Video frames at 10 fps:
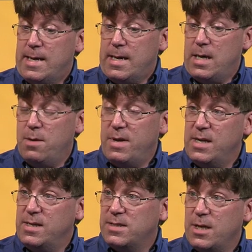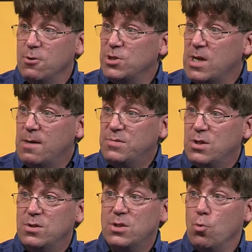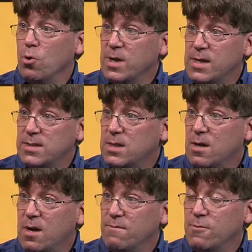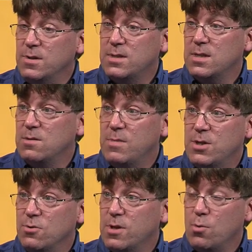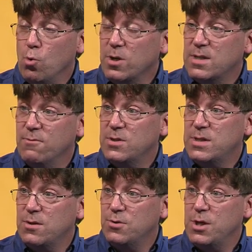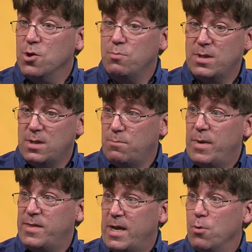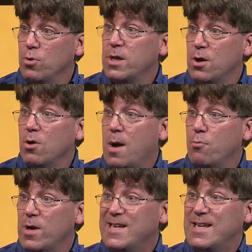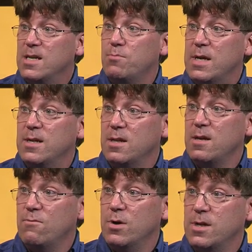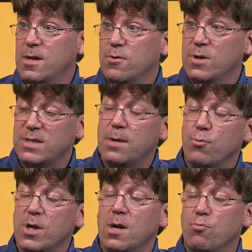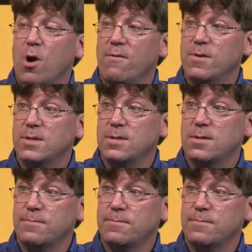And it is their job to organize the conference and to make sure that it works every single year, but they really are operated independently of one another as separate nonprofits.